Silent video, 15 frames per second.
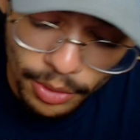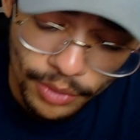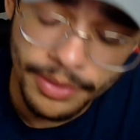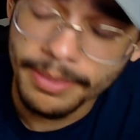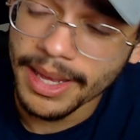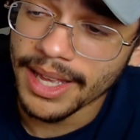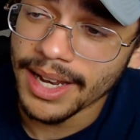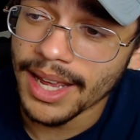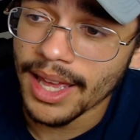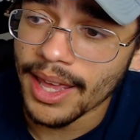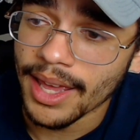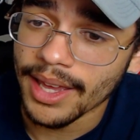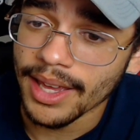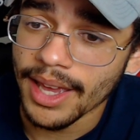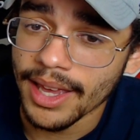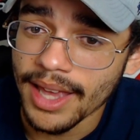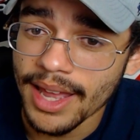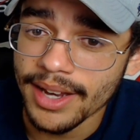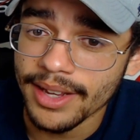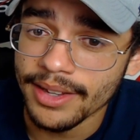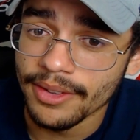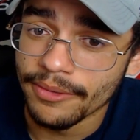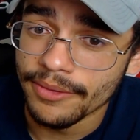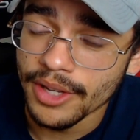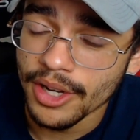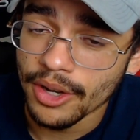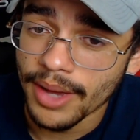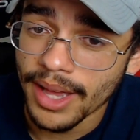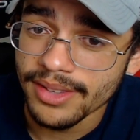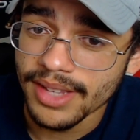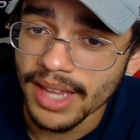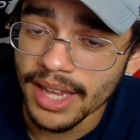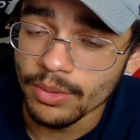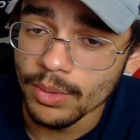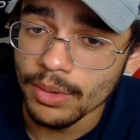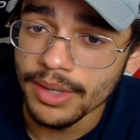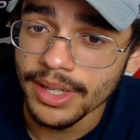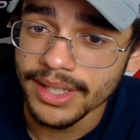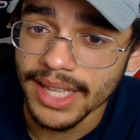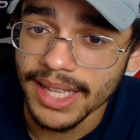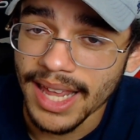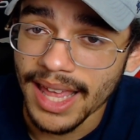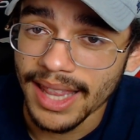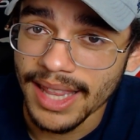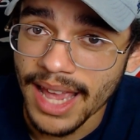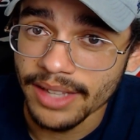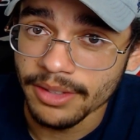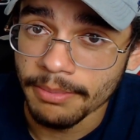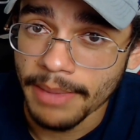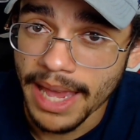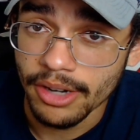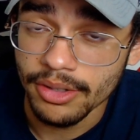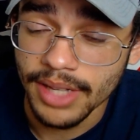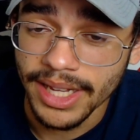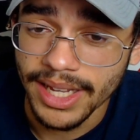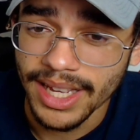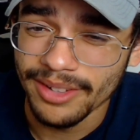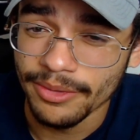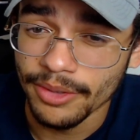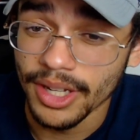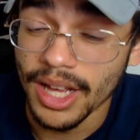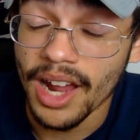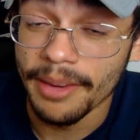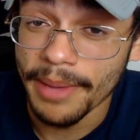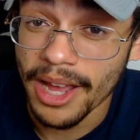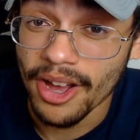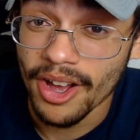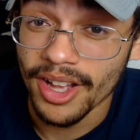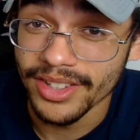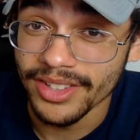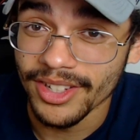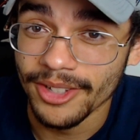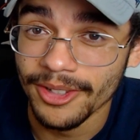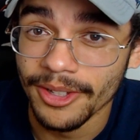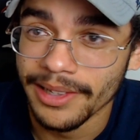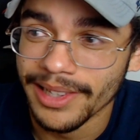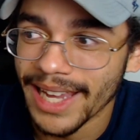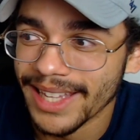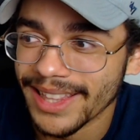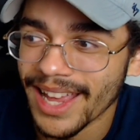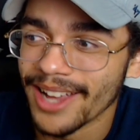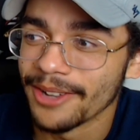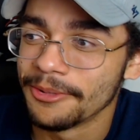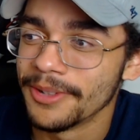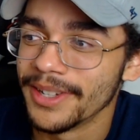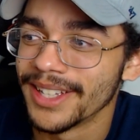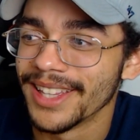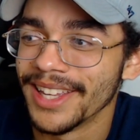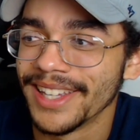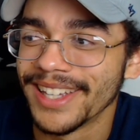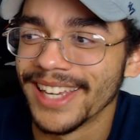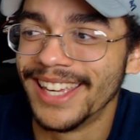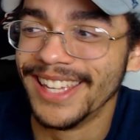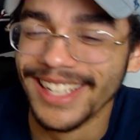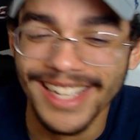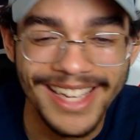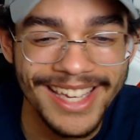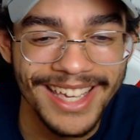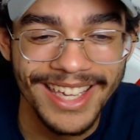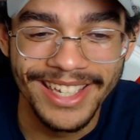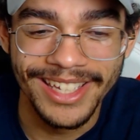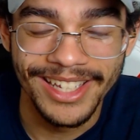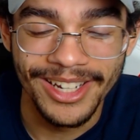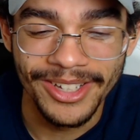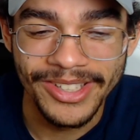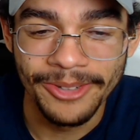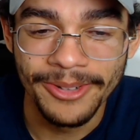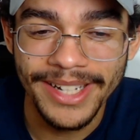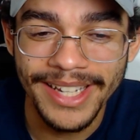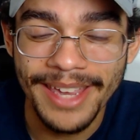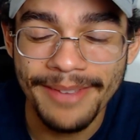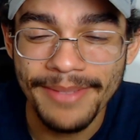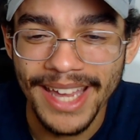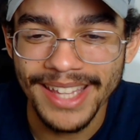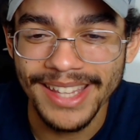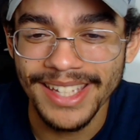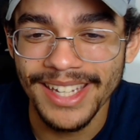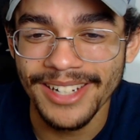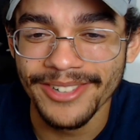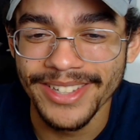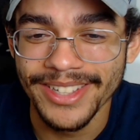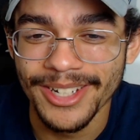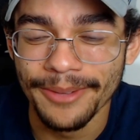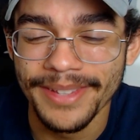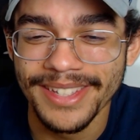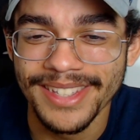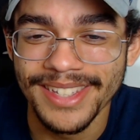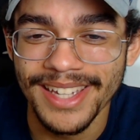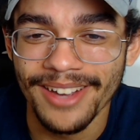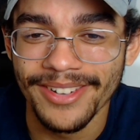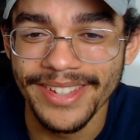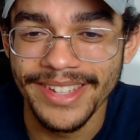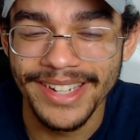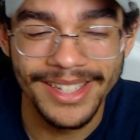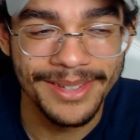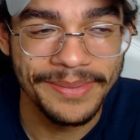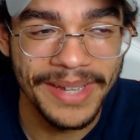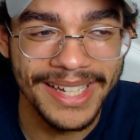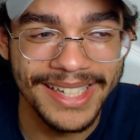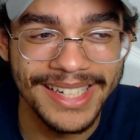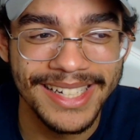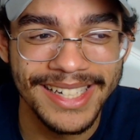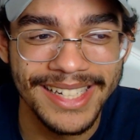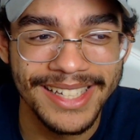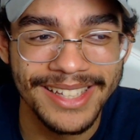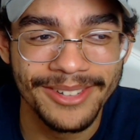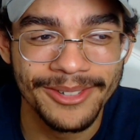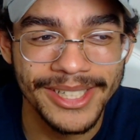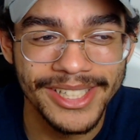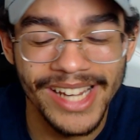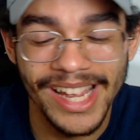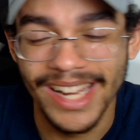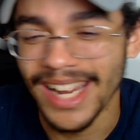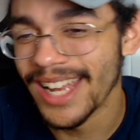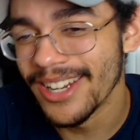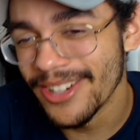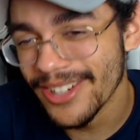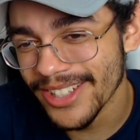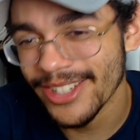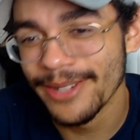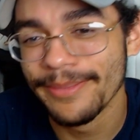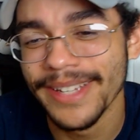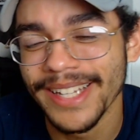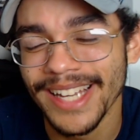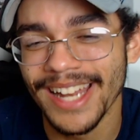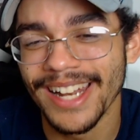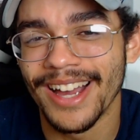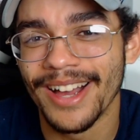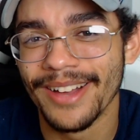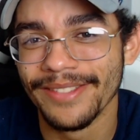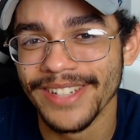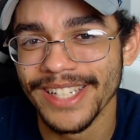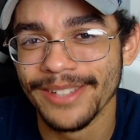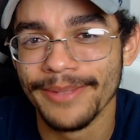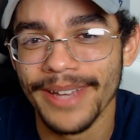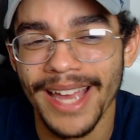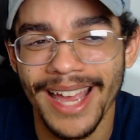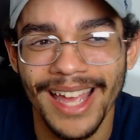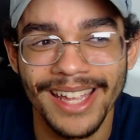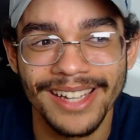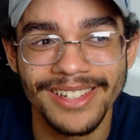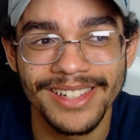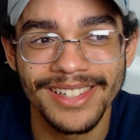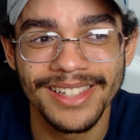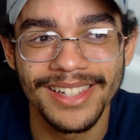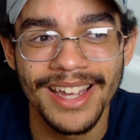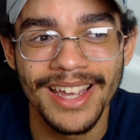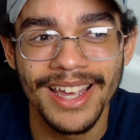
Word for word: movie, man. I kind of, you know, as we went into that last battle, I kind of forgot about Han Solo like that quick, like, you know. So when he came back at the end, it was dope to see. I wasn't expecting it either, which I know it should have been kind of obvious, but I just